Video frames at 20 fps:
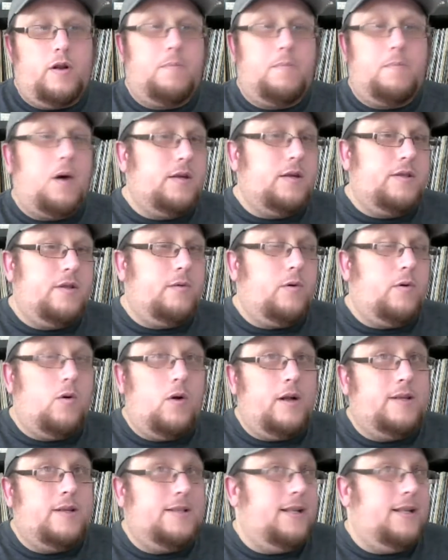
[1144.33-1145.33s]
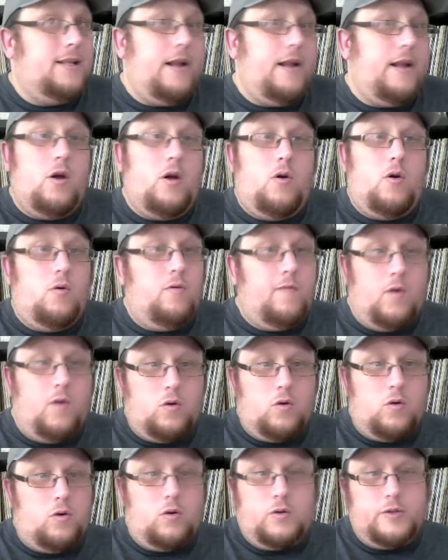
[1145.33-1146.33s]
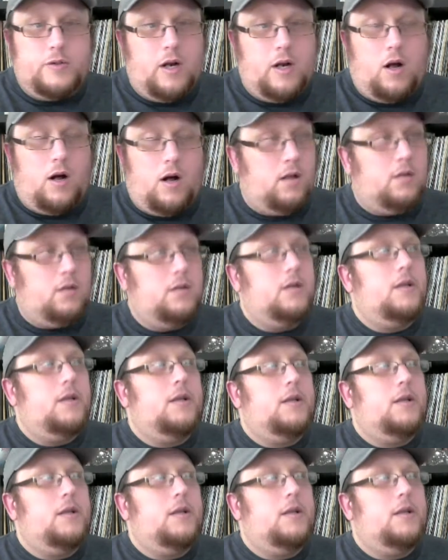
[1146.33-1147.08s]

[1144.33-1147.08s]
parts of the recordings that had no vocals at all.